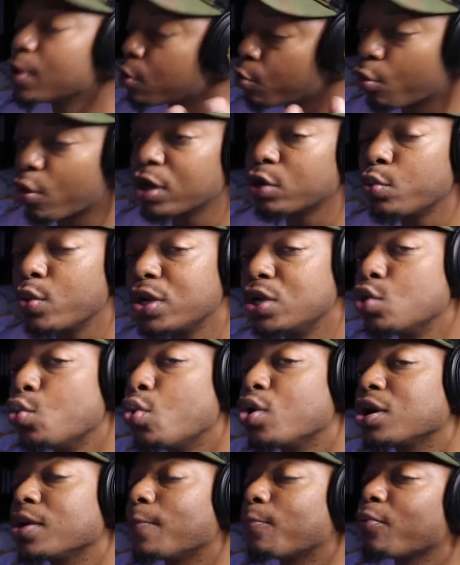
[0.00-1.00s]
what do we do
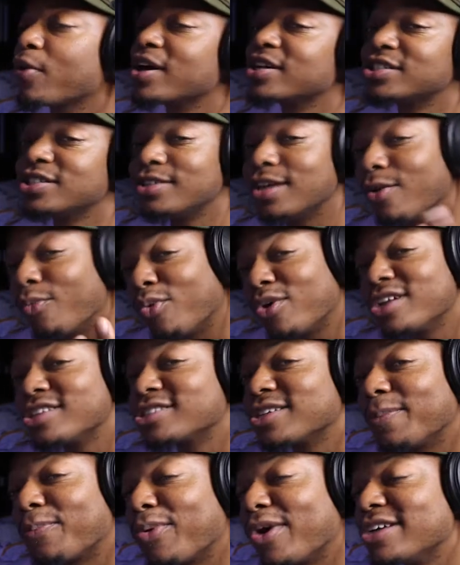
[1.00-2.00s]
with compression, and what does
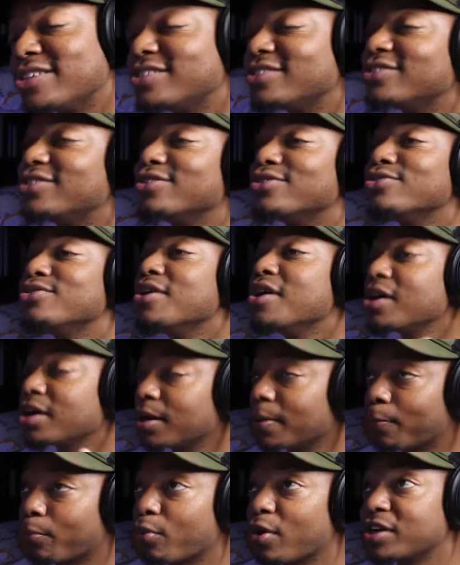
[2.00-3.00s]
compression do?
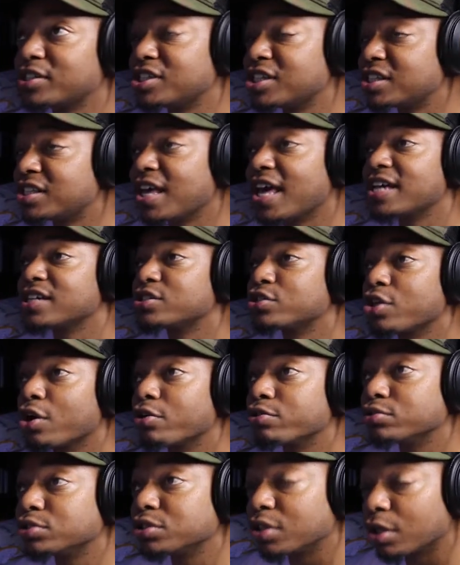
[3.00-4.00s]
Compression takes
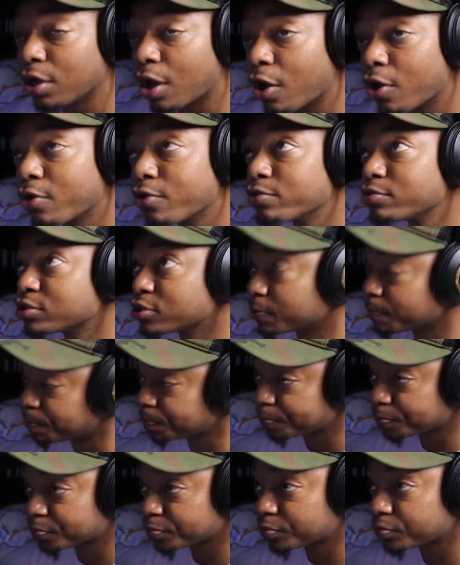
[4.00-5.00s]
those lows,
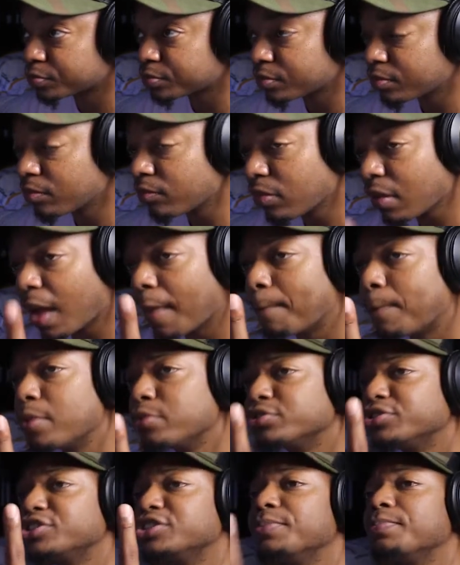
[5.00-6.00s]

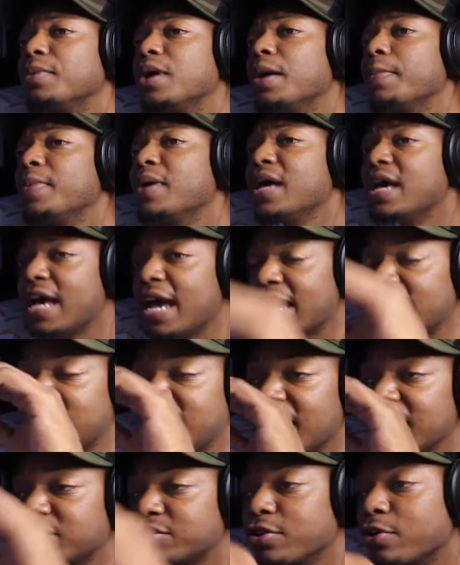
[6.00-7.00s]
boosts them up, and
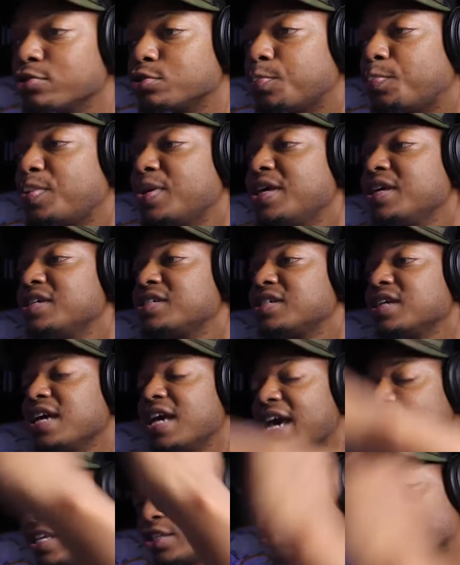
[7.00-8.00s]
takes those peaks
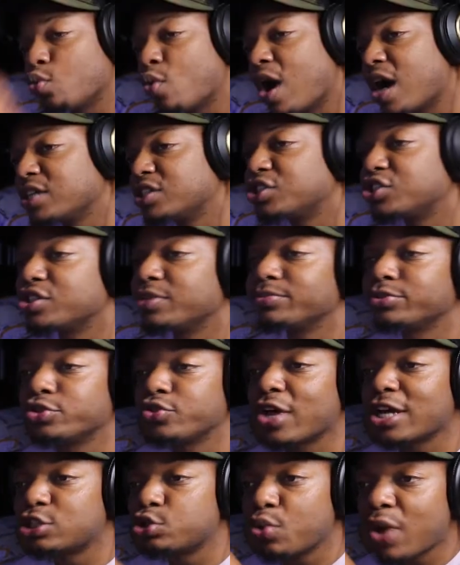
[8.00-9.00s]
and squashes them so
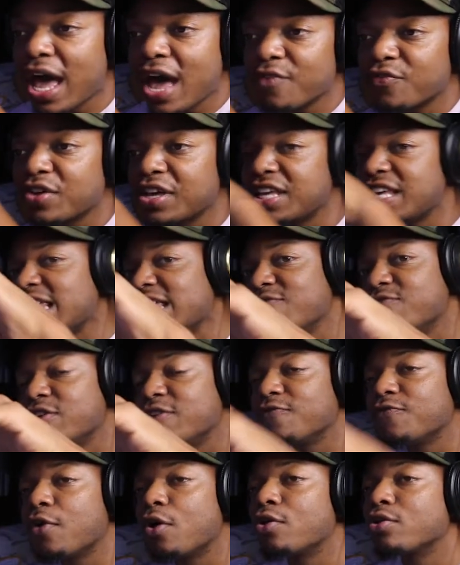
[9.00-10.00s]
that you have an even
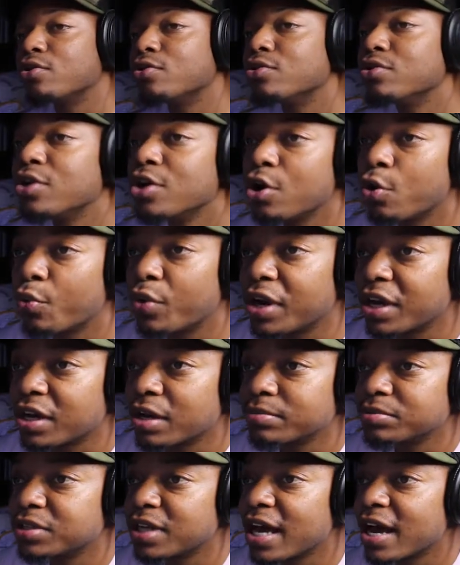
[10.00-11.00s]
vocal when it
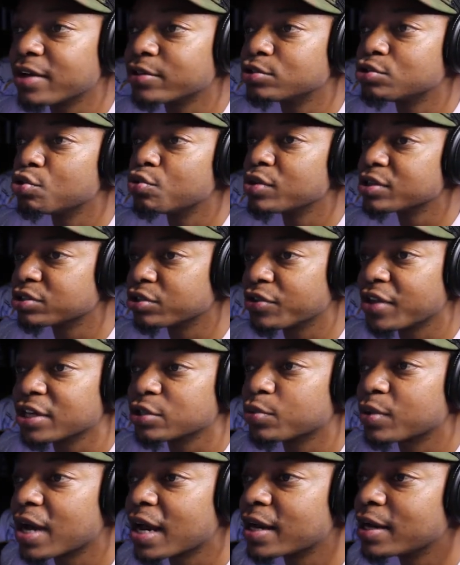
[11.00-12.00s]
comes down to it. So
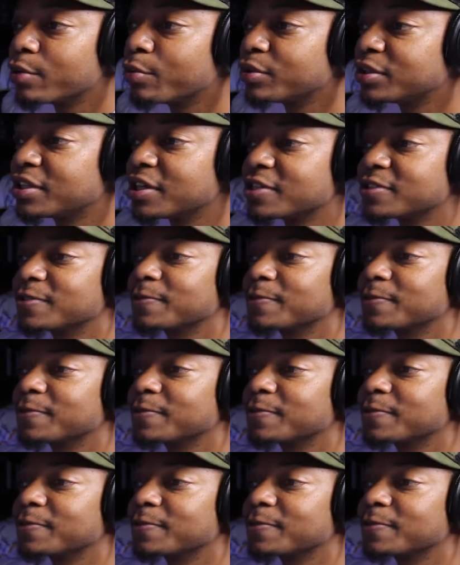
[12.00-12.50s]
that's what I did with this.